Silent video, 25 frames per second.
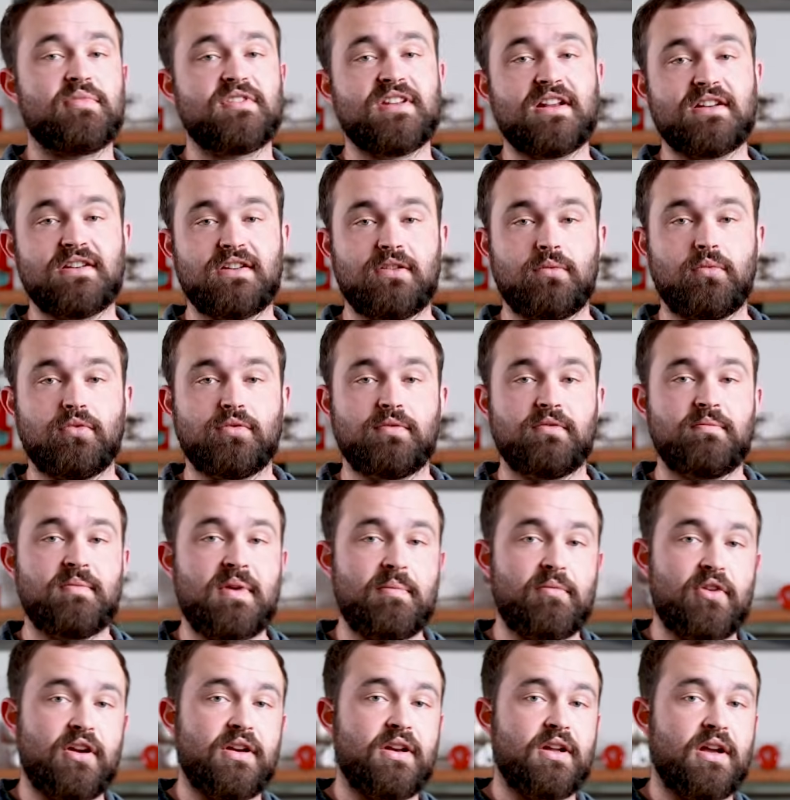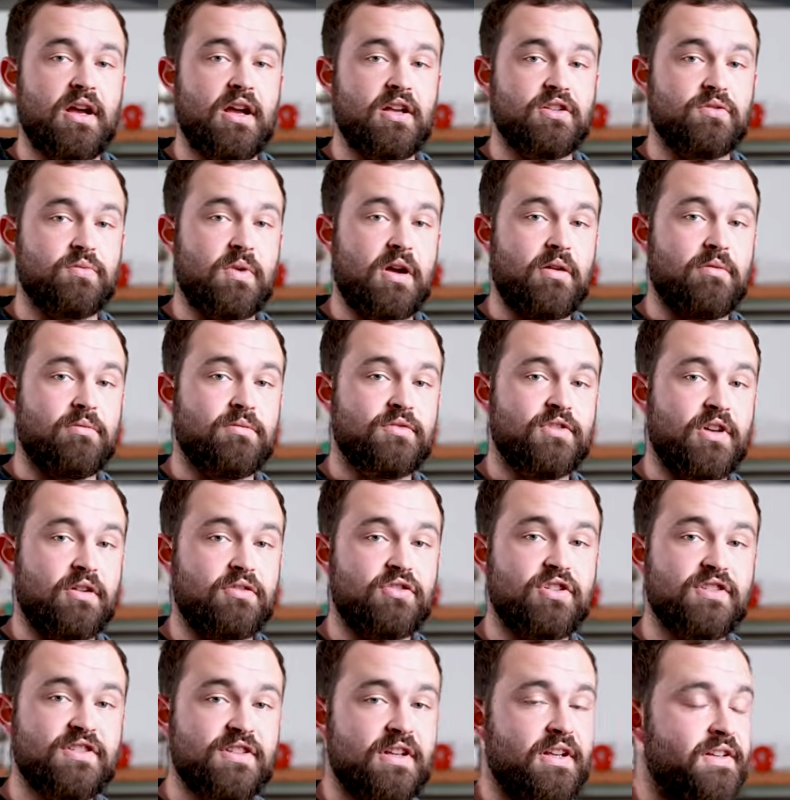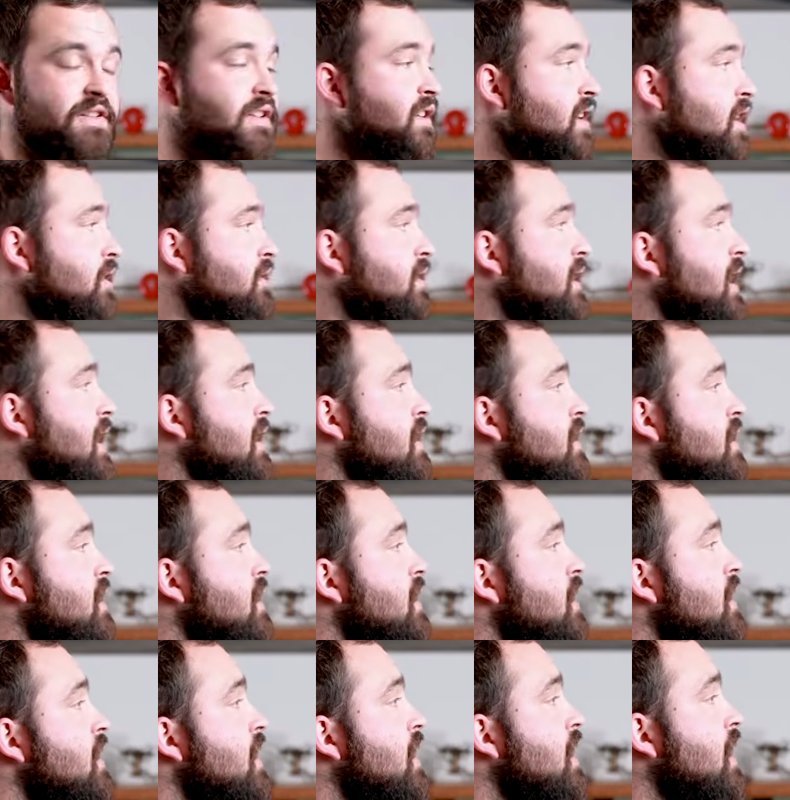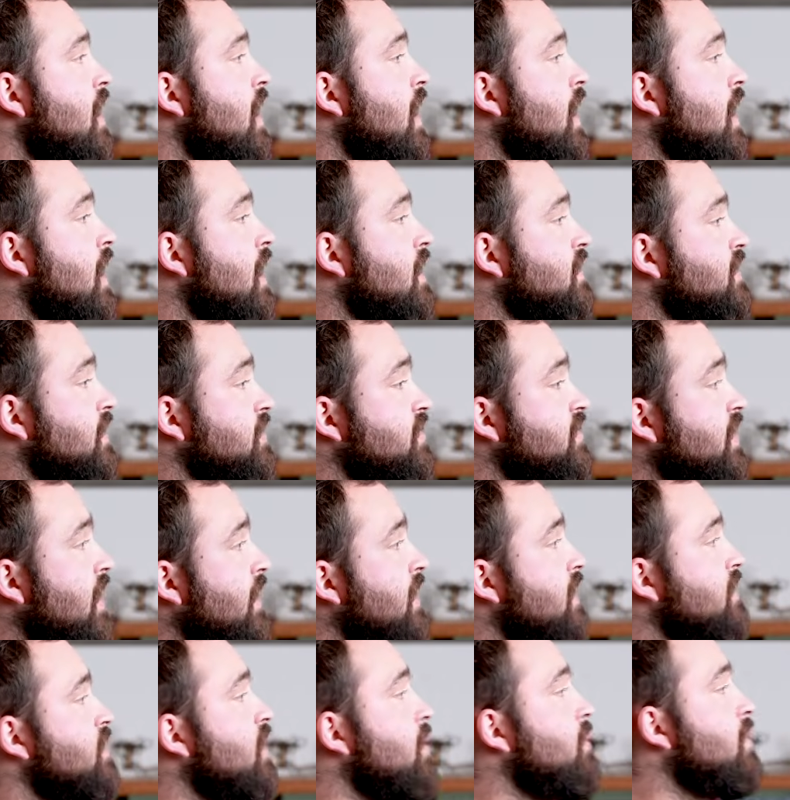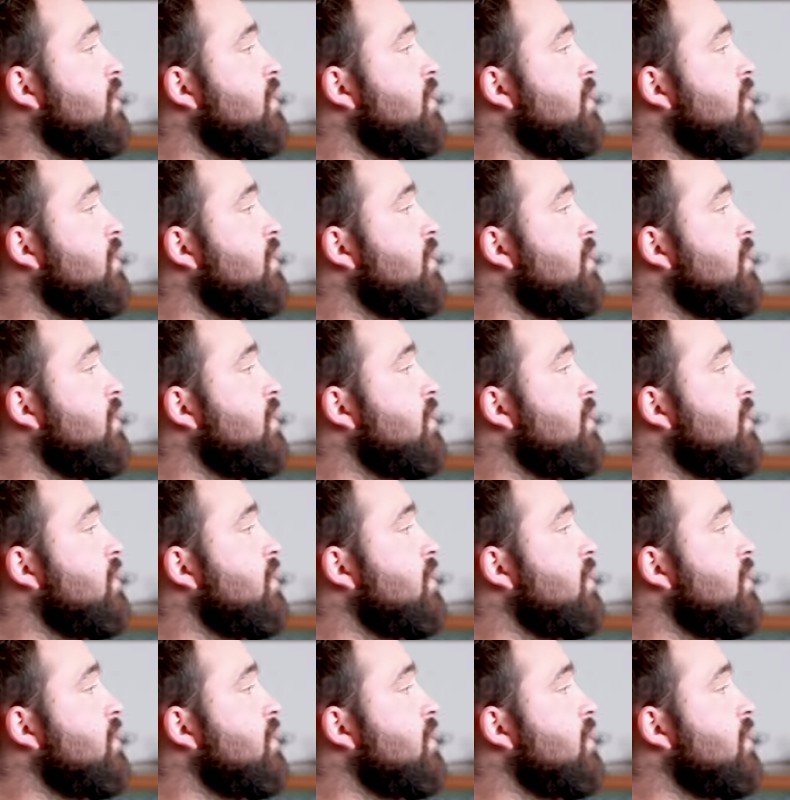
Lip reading: and potentially the waterproof membrane as well. So just something to note there. So starting at the